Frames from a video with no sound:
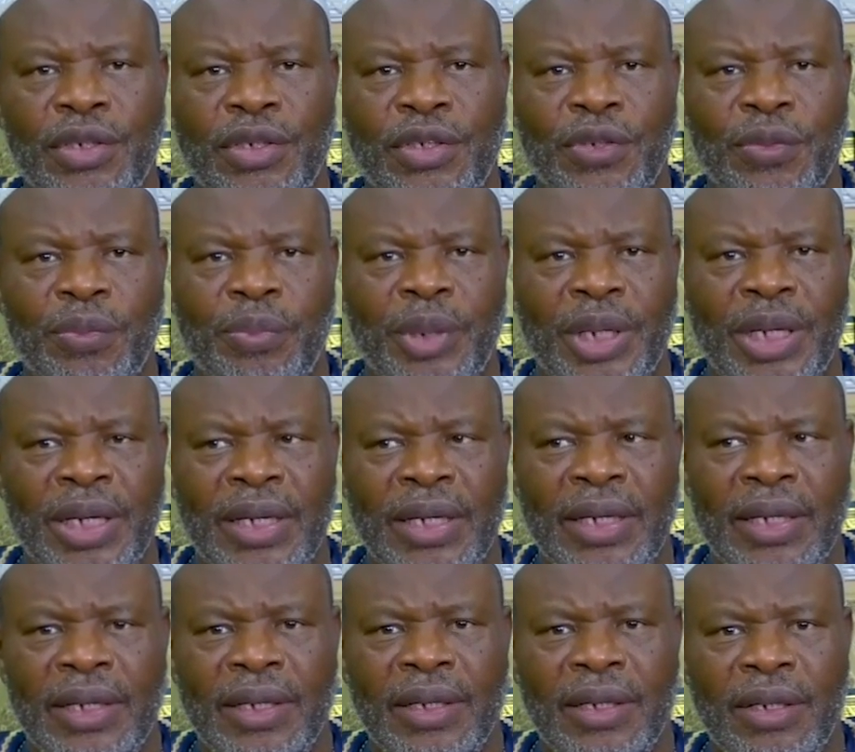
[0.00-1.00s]
to
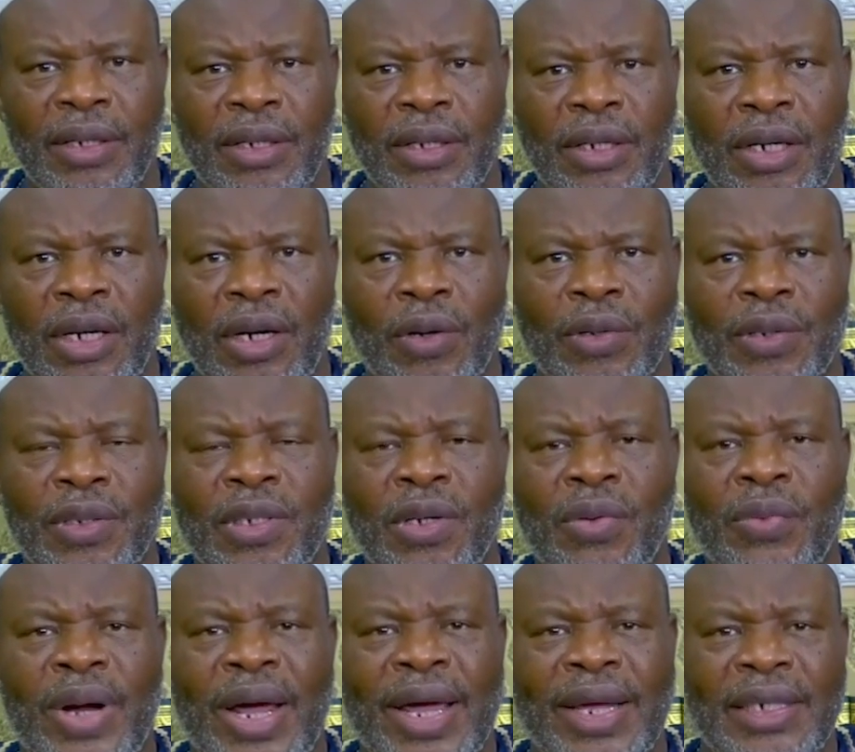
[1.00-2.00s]
be not the
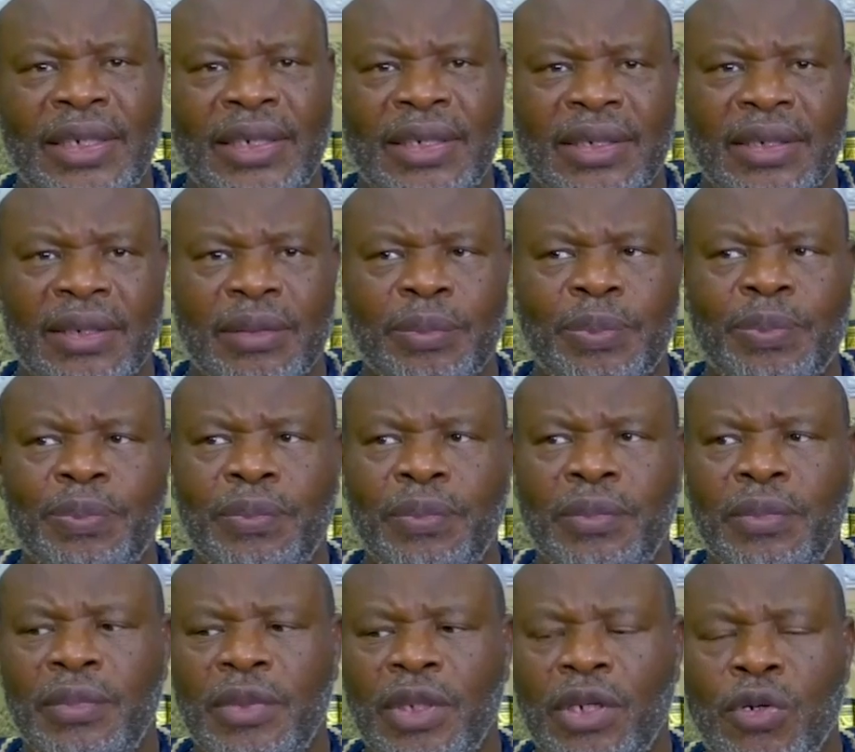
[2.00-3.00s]
right
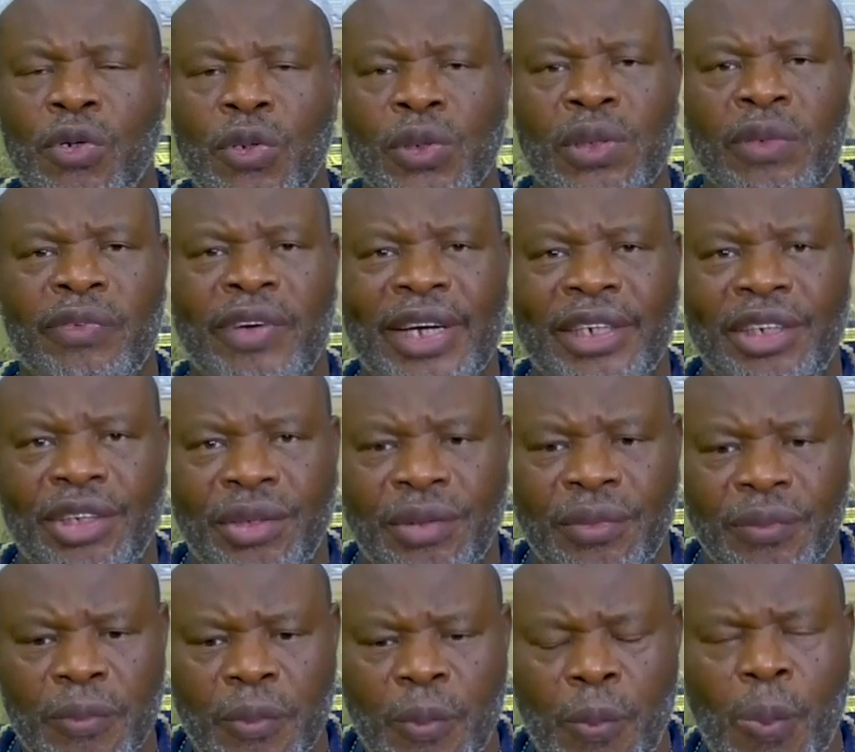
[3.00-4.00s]
course of
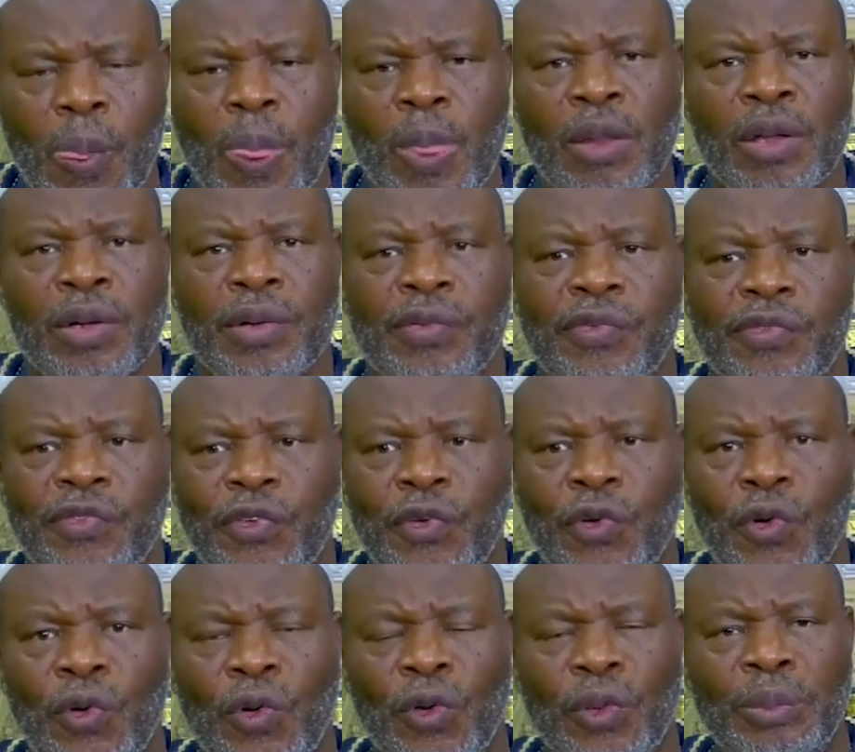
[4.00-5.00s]
action
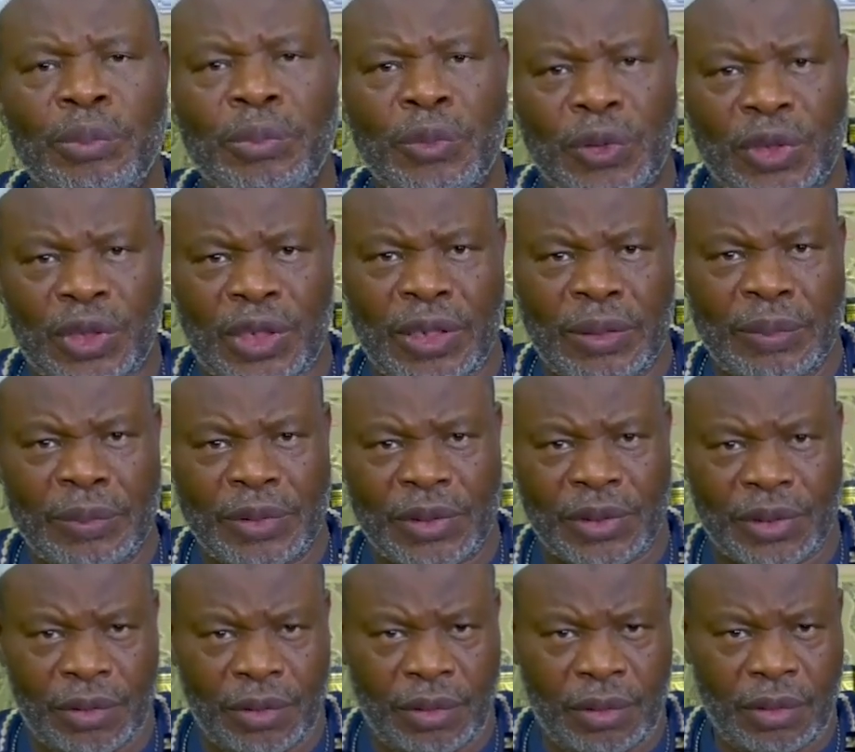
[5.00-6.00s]
for
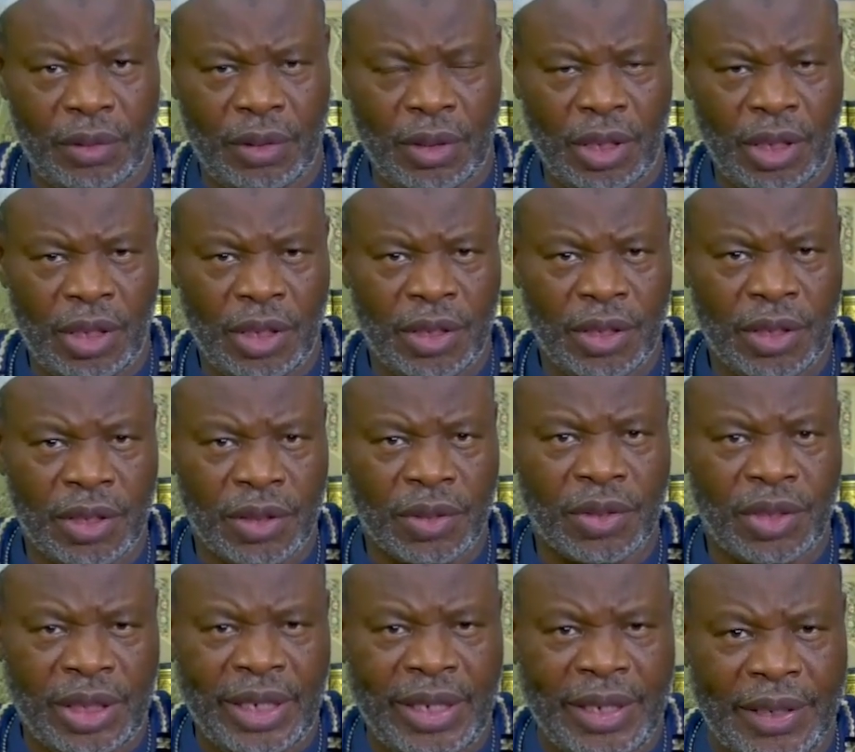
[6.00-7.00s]
Muslims to
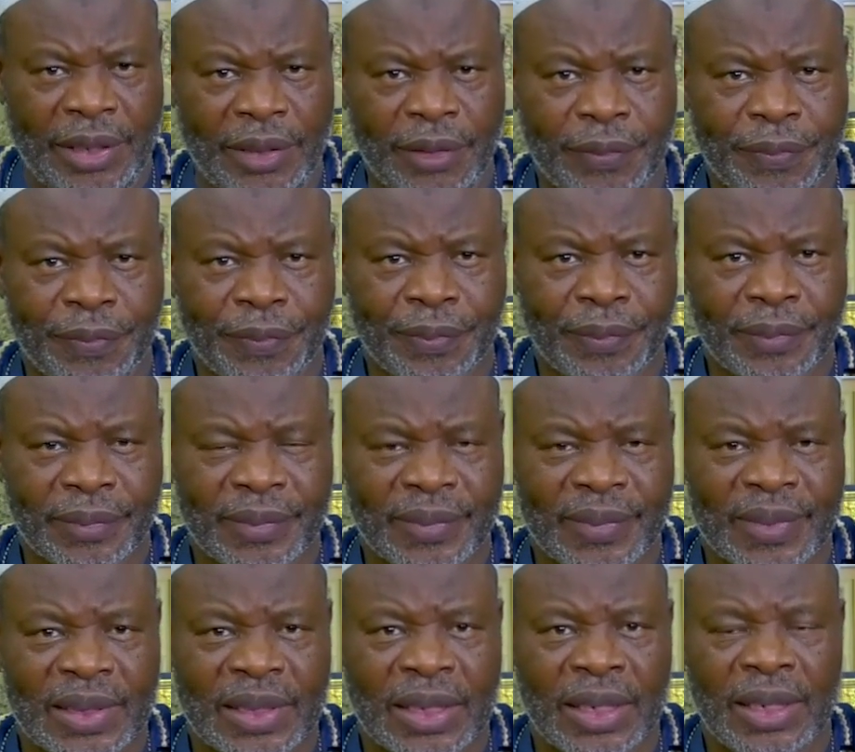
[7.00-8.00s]
take.
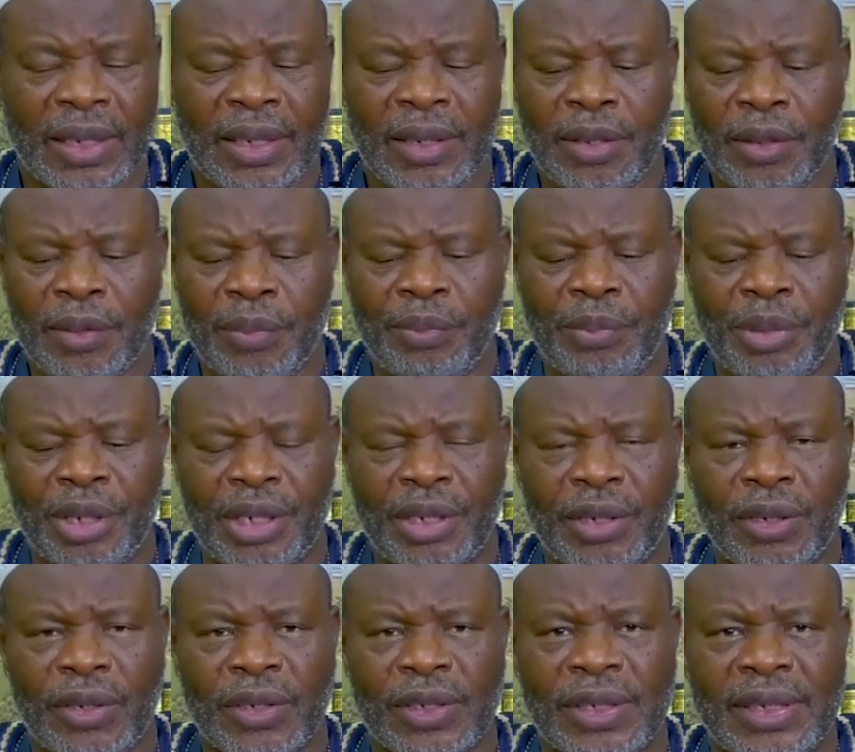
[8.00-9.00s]

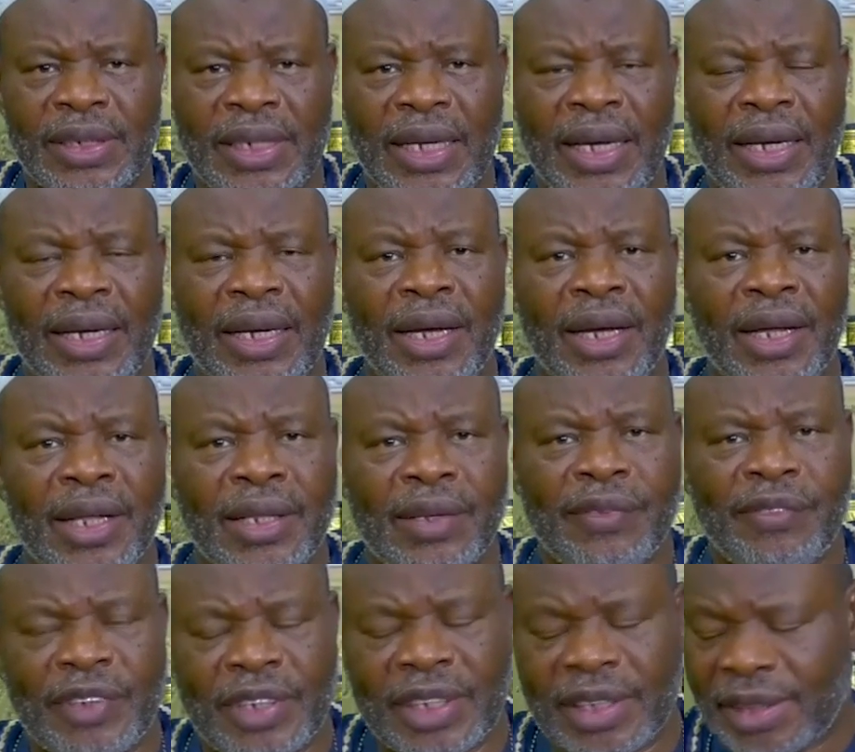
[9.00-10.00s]
Because in another
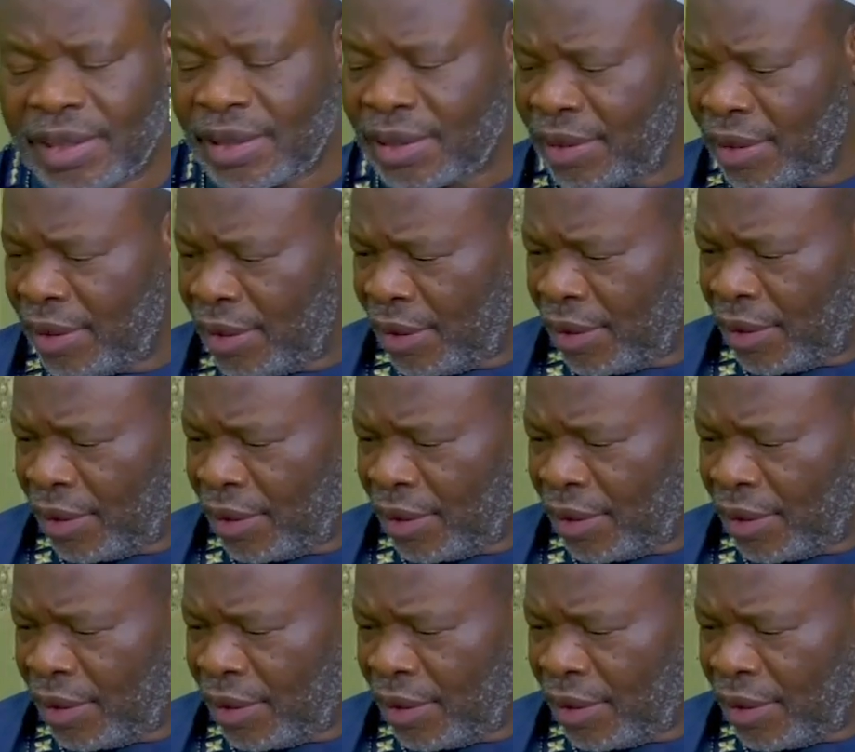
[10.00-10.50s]
verse,